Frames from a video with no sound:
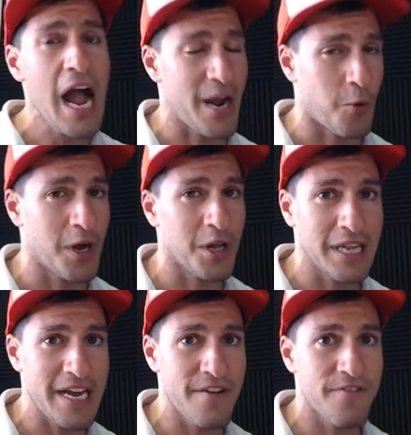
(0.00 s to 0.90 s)
I will
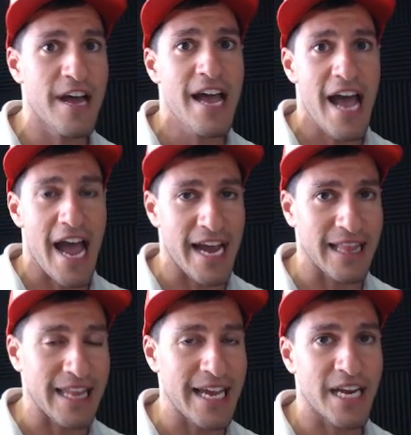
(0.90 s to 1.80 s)
leave
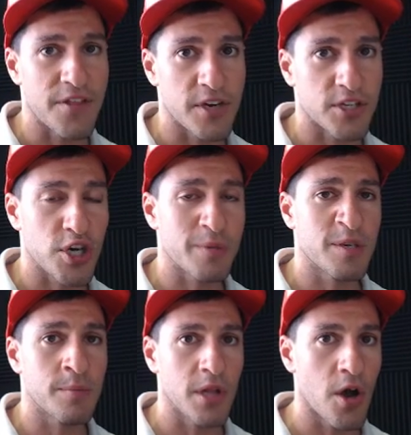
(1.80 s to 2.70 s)
a link in the
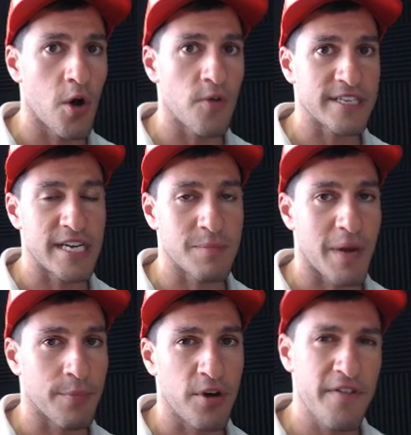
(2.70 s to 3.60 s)
description below that says
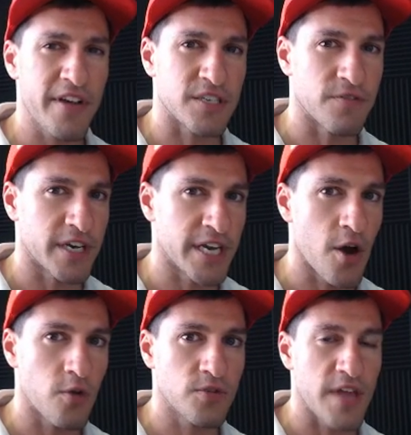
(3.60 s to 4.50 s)
my previous
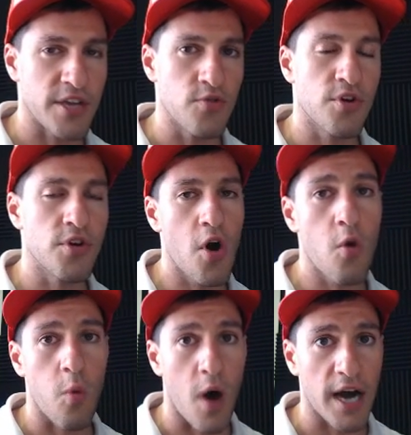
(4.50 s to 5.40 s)
video that you can go
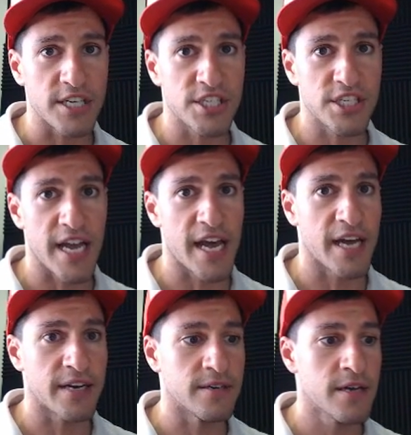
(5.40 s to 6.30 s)
watch
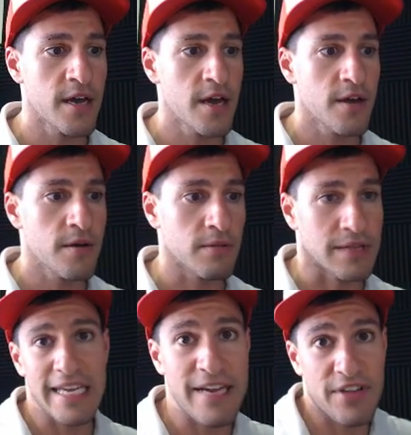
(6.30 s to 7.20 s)
and...
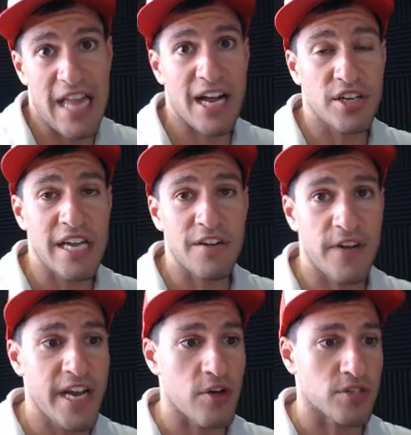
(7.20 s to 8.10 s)
Leave a like on that
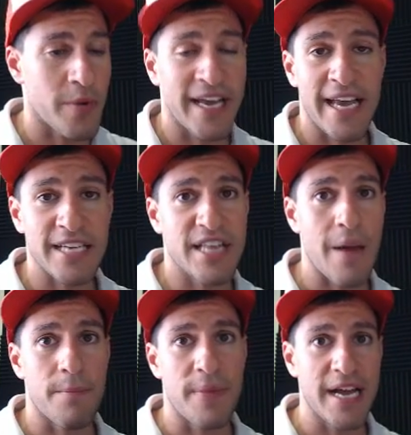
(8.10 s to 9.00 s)
video so we can get to
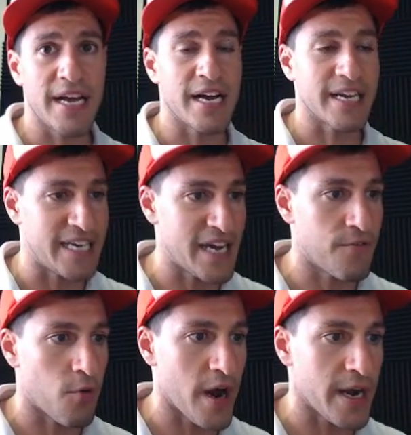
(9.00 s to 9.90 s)
that big
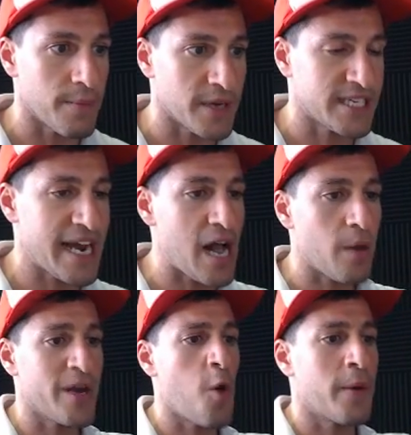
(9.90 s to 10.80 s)
giveaway. But today
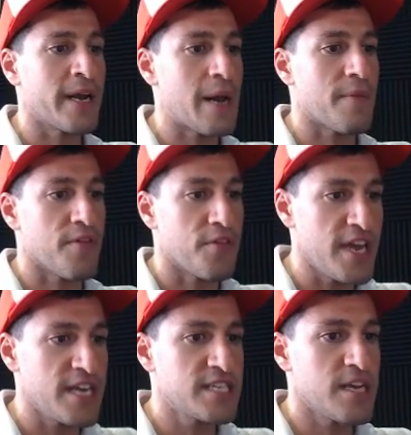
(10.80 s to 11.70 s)
I'll be opening up
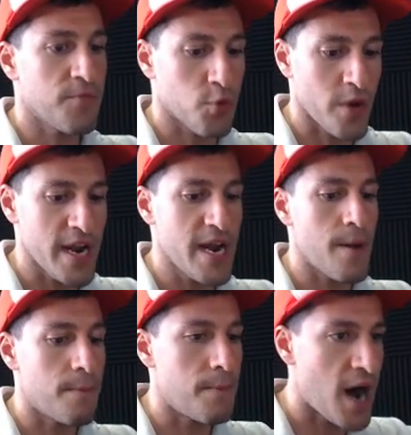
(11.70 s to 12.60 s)
these
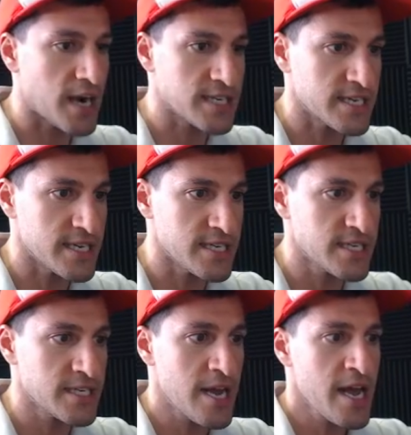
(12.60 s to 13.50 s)
three
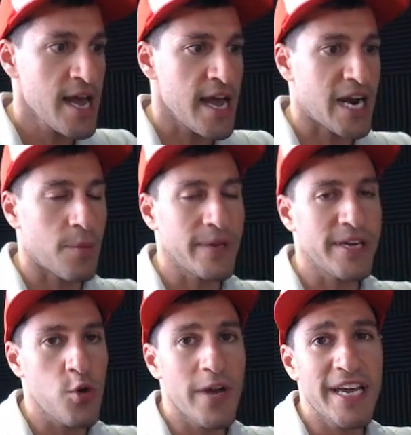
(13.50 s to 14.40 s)
boxes, and I'll be
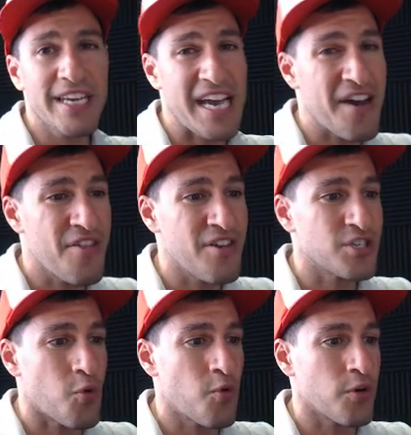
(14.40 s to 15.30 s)
doing it in
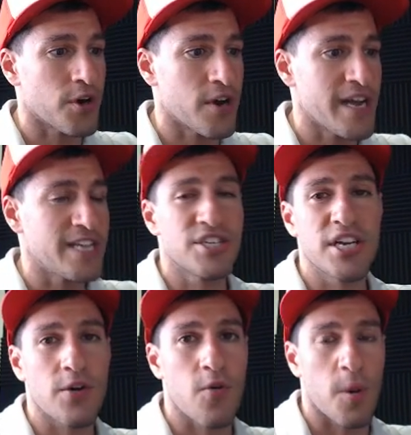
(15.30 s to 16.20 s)
this order:
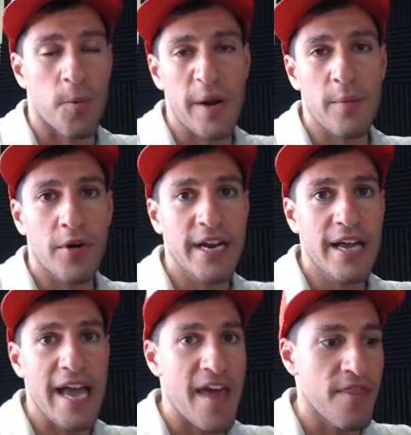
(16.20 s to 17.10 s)
INCINEROAR,
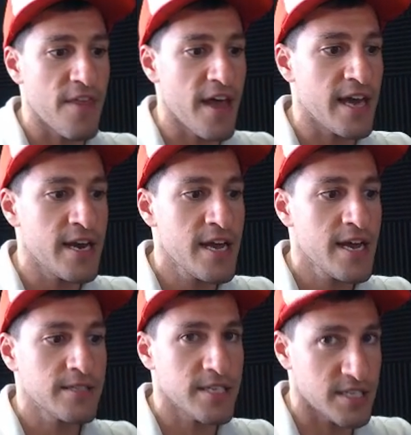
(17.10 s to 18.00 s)
PRIMARINA, and then
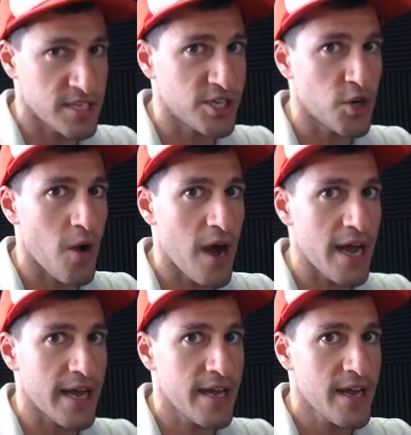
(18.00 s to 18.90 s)

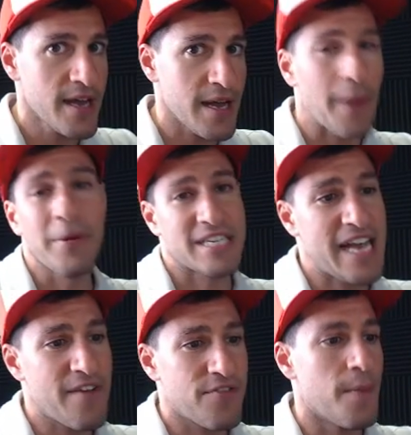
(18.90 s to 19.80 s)
DECIDUEYE. I'm gonna
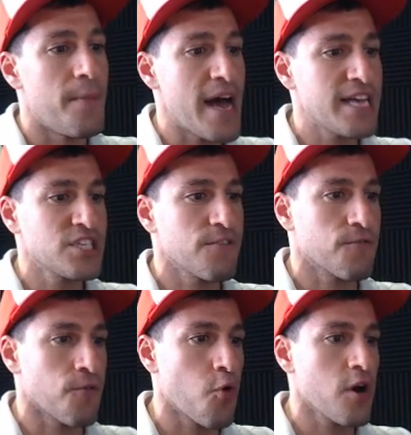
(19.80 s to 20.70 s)
save the best
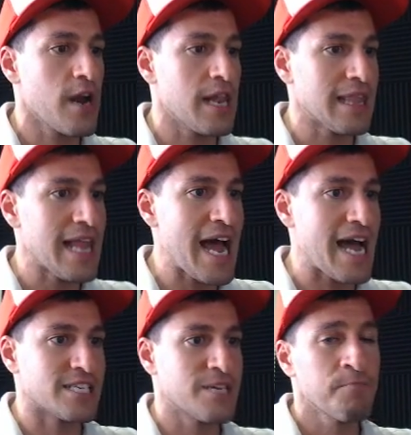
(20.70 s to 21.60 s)
for
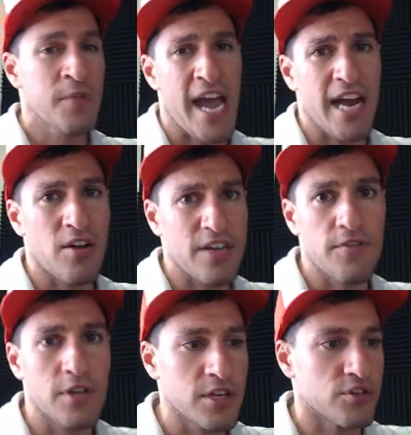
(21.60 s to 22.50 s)
last, and I'll
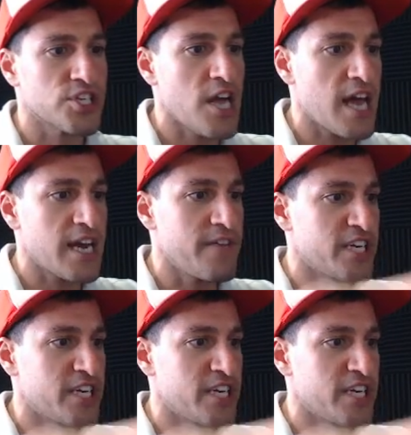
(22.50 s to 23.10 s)
give you a little shot of